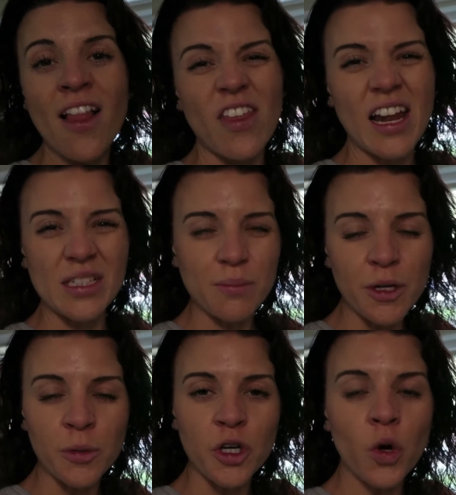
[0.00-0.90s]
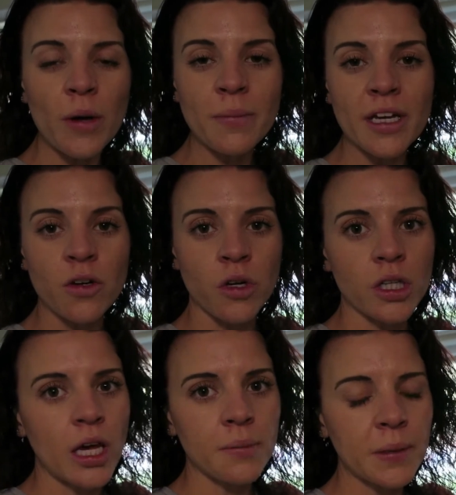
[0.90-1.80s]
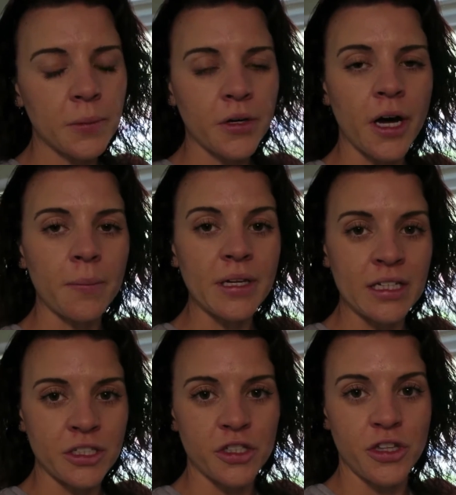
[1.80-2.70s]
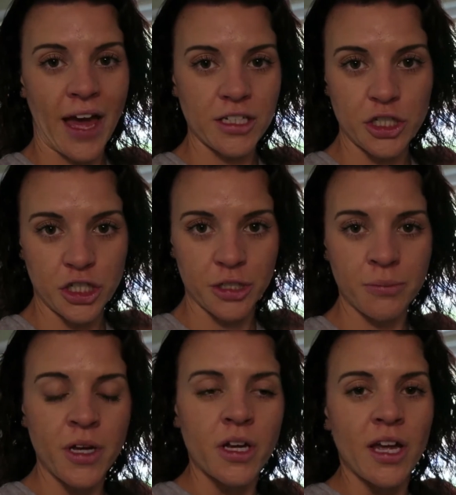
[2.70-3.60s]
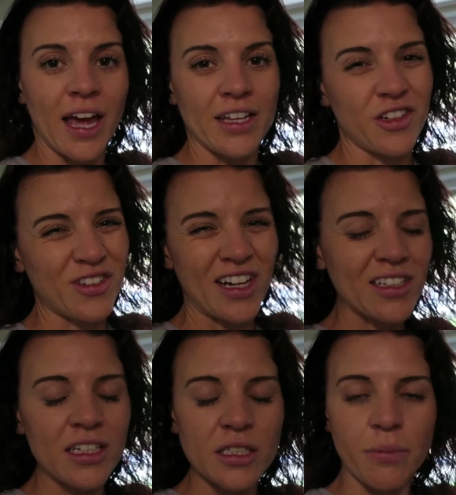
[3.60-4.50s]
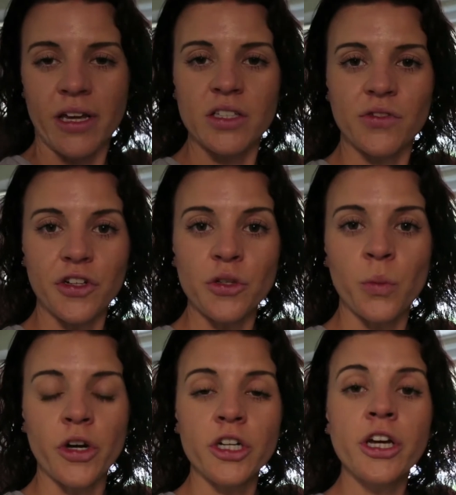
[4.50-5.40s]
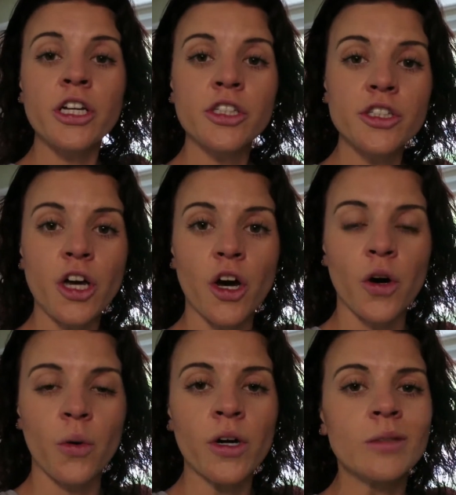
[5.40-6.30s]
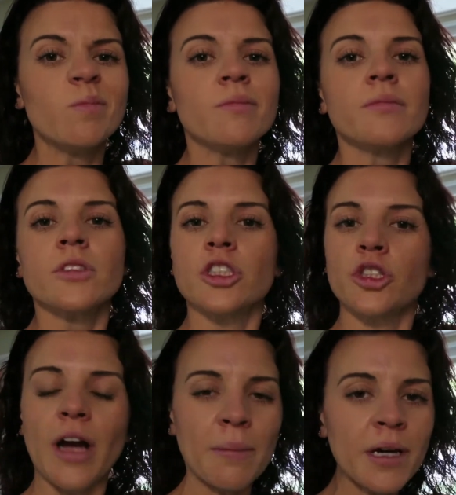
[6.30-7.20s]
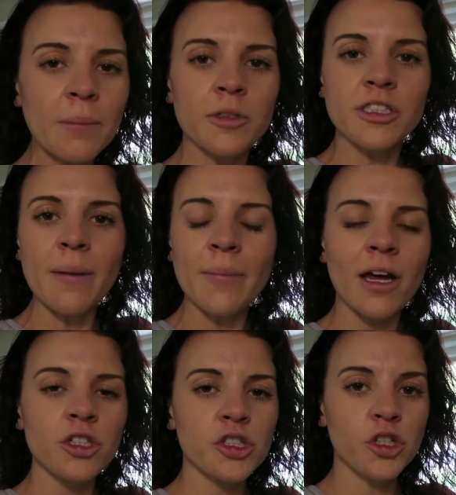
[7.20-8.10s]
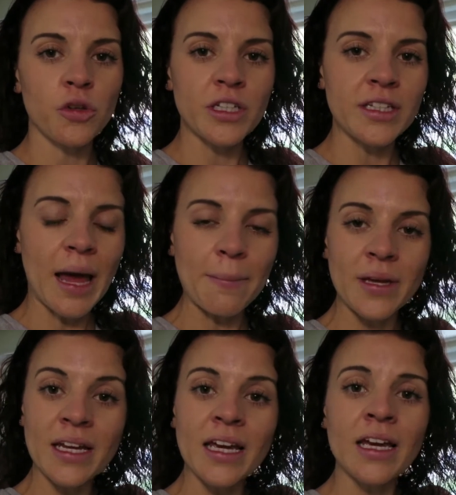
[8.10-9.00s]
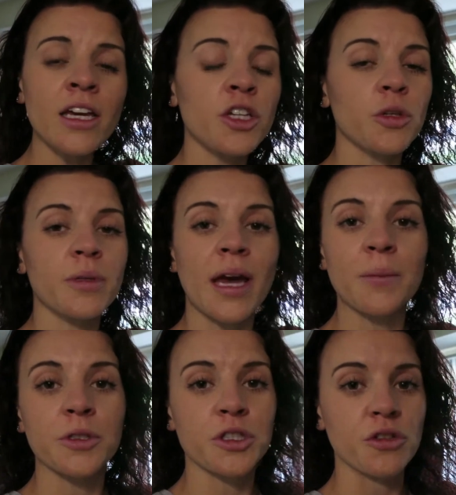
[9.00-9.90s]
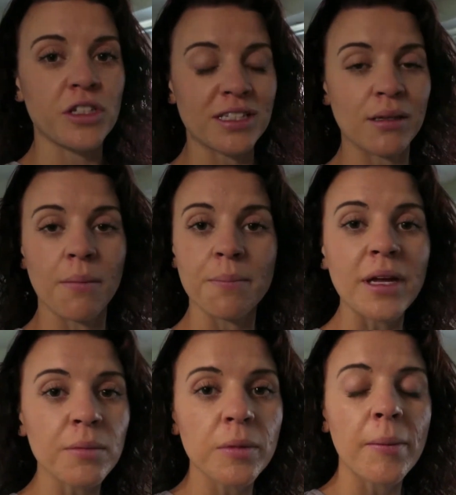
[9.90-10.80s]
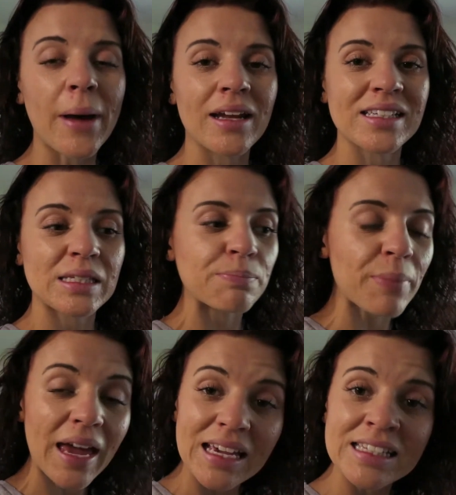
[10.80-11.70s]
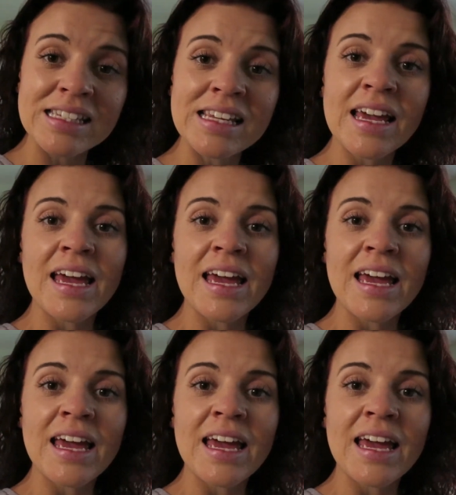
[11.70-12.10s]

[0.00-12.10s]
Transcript: that has minimal equipment, or a lot of people come into that gym and there's not a lot of space for you to work. So just grab a couple of dumbbells. You don't need that many. You'll be able to do this in a minimal amount of space.